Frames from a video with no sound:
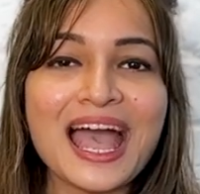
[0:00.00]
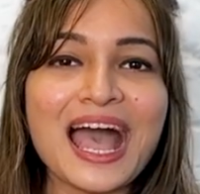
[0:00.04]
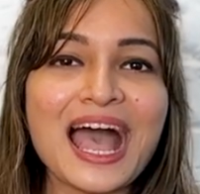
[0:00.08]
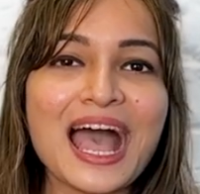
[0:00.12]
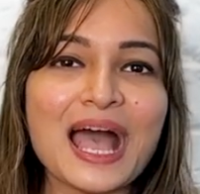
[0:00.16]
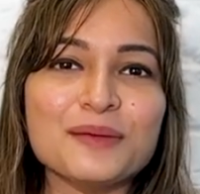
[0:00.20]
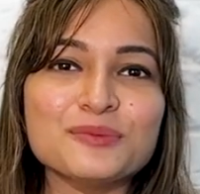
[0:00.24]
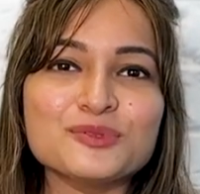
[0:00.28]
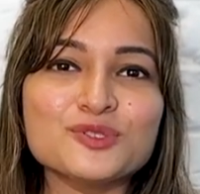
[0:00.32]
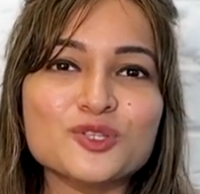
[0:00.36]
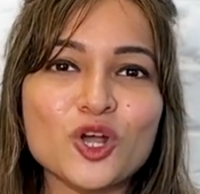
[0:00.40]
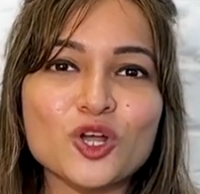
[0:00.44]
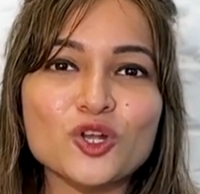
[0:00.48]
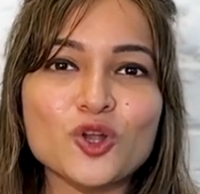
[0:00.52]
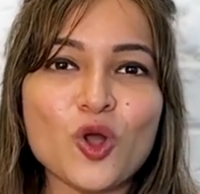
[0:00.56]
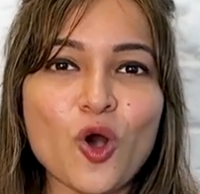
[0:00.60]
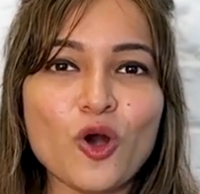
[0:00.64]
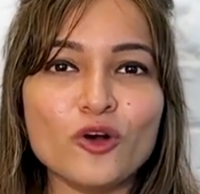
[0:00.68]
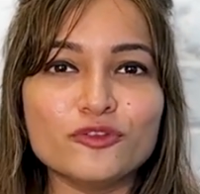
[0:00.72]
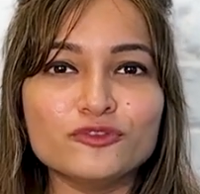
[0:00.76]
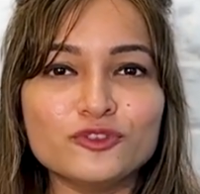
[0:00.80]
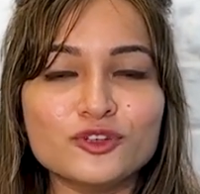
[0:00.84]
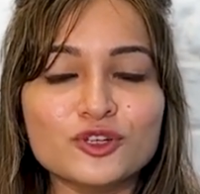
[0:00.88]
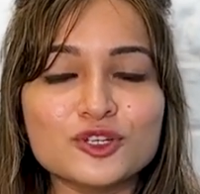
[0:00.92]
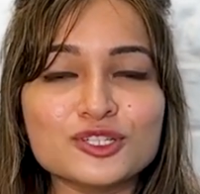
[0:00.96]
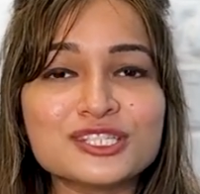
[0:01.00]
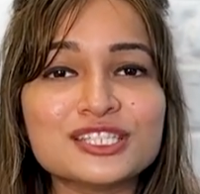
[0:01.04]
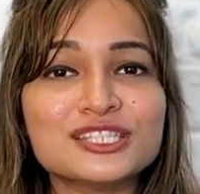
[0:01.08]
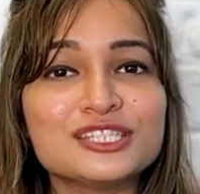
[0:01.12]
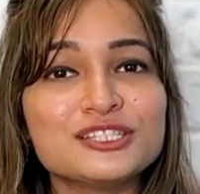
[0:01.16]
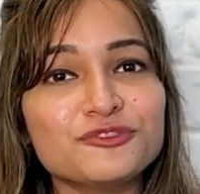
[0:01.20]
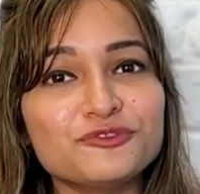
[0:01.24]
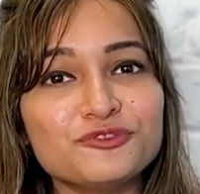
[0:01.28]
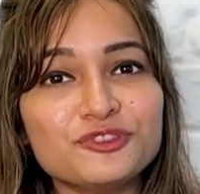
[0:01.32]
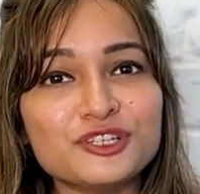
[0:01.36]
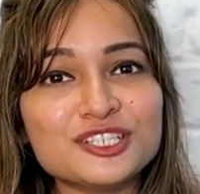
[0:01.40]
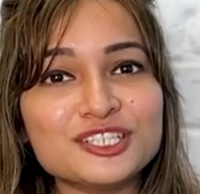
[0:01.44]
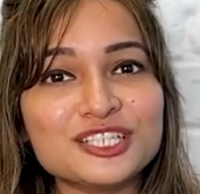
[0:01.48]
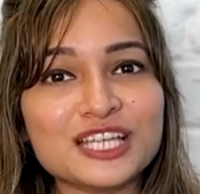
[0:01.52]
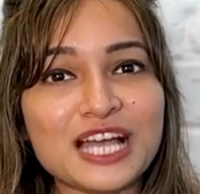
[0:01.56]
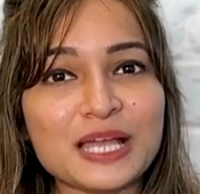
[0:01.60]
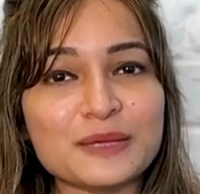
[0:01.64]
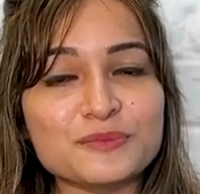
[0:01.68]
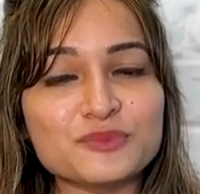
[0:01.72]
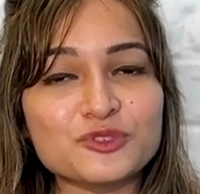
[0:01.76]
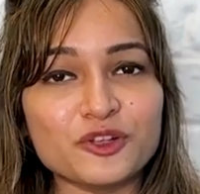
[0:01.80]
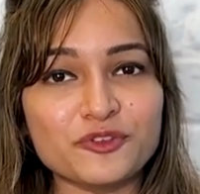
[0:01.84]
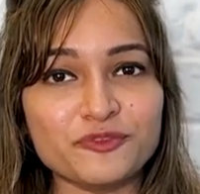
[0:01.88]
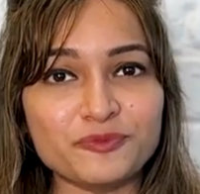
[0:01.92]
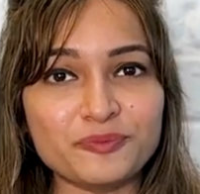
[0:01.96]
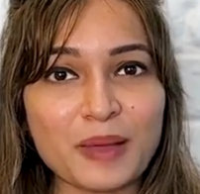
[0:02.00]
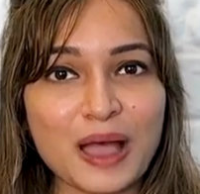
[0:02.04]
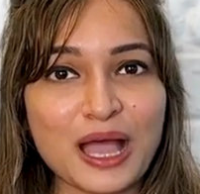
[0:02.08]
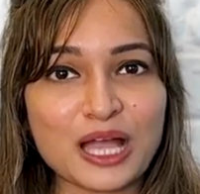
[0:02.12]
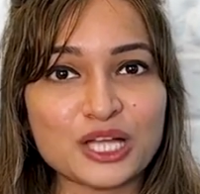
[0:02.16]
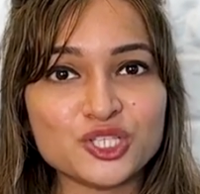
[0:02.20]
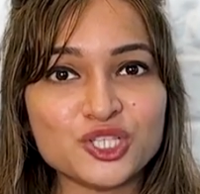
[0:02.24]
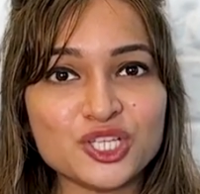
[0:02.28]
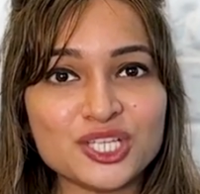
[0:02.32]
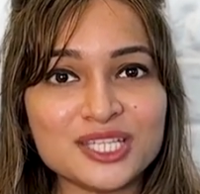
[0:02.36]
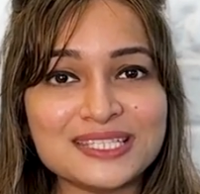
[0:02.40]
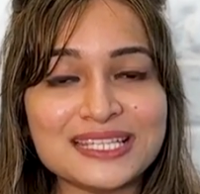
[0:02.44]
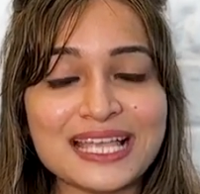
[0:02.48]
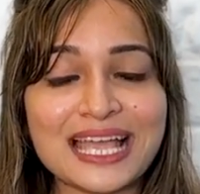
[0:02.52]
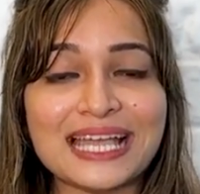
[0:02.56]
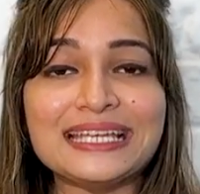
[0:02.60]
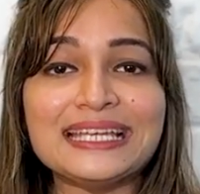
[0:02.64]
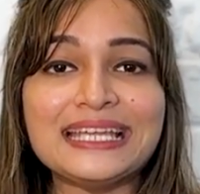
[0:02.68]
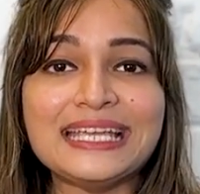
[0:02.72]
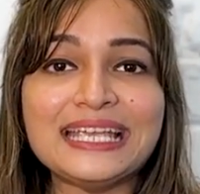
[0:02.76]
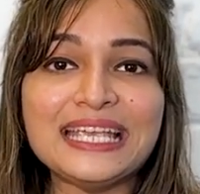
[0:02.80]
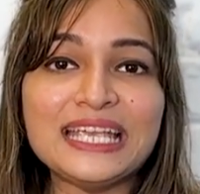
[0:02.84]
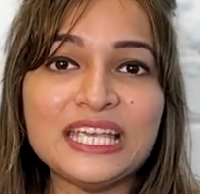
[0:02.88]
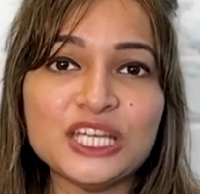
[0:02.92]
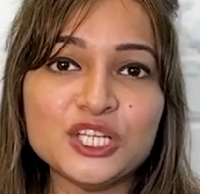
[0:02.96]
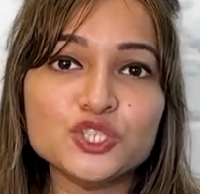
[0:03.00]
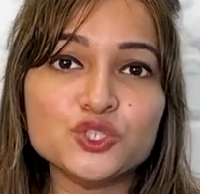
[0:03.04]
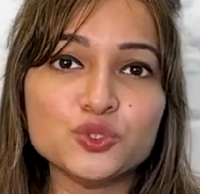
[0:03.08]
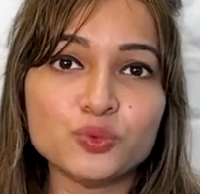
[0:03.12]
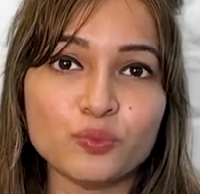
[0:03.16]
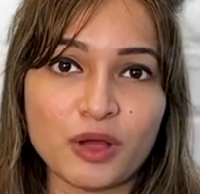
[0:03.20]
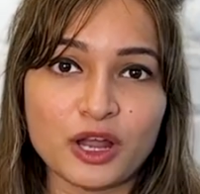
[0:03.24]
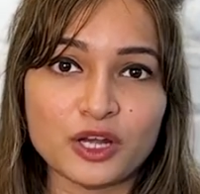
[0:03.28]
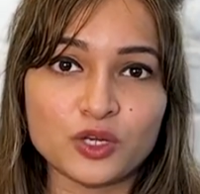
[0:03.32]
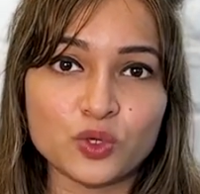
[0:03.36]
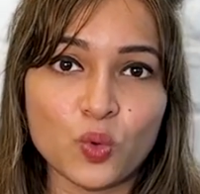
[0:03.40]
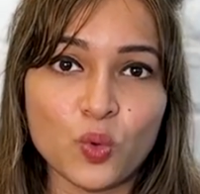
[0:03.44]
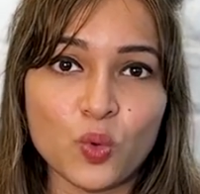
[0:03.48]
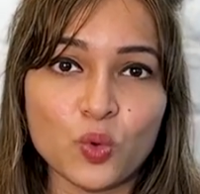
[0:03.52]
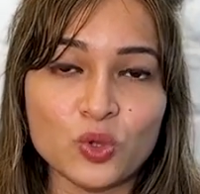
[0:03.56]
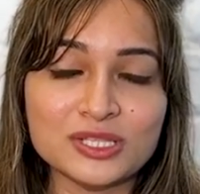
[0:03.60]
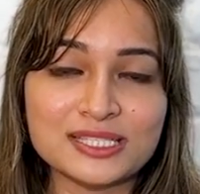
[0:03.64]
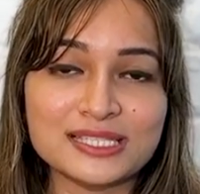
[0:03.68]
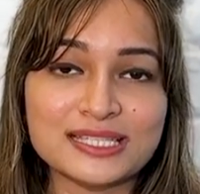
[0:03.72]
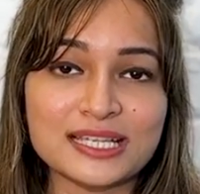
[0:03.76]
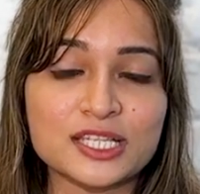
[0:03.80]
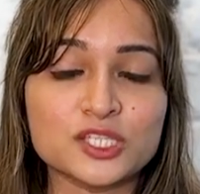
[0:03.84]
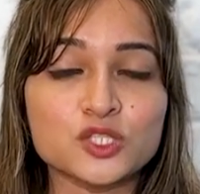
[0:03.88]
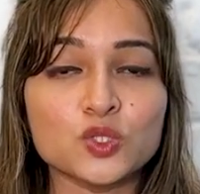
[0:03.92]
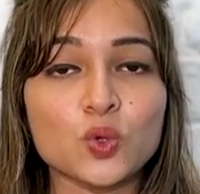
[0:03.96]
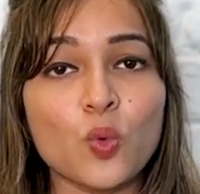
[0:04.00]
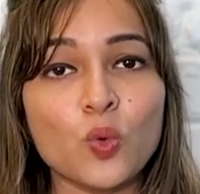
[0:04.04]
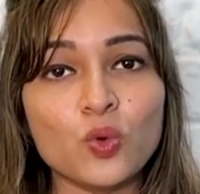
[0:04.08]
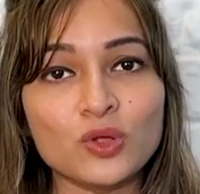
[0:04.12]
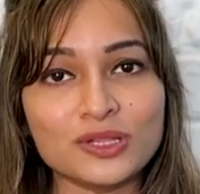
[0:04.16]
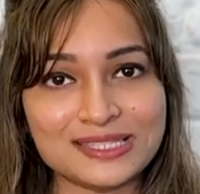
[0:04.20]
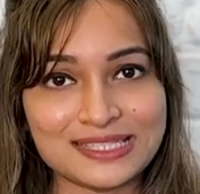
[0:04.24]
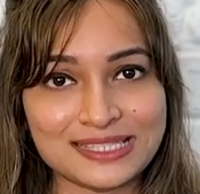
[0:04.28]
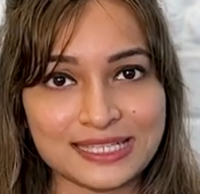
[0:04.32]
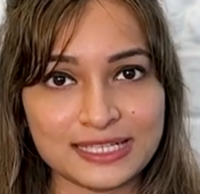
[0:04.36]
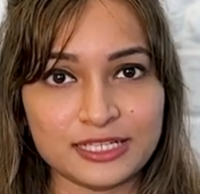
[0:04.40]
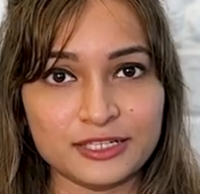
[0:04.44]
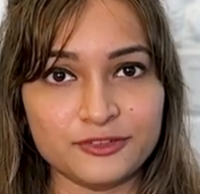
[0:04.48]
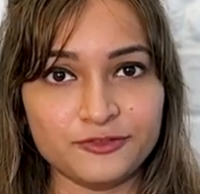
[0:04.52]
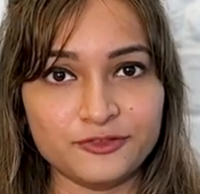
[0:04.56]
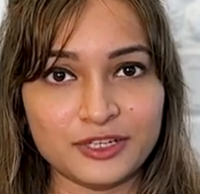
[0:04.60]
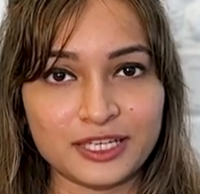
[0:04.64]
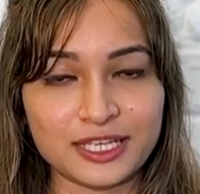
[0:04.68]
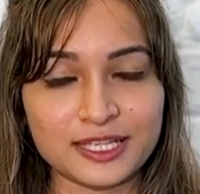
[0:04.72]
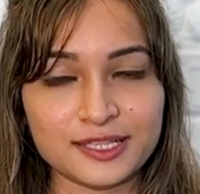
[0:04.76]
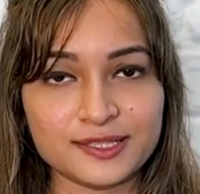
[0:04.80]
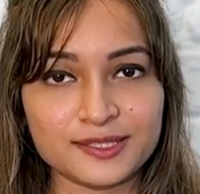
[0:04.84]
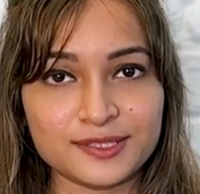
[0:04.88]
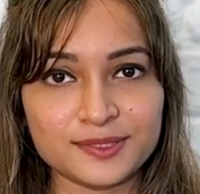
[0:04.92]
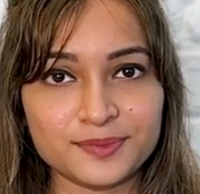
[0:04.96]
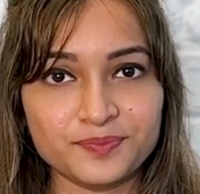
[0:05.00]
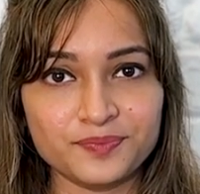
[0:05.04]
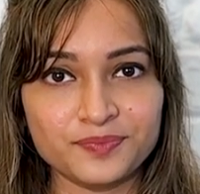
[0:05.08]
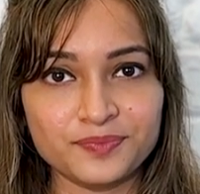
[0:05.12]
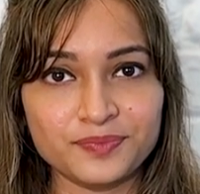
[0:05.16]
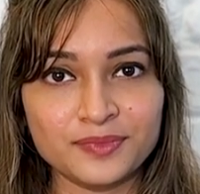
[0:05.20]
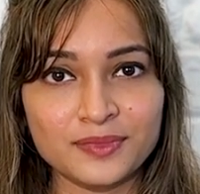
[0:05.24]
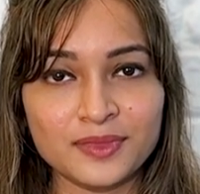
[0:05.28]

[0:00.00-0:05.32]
Amazon offers different types of badges, and each one holds its own significance.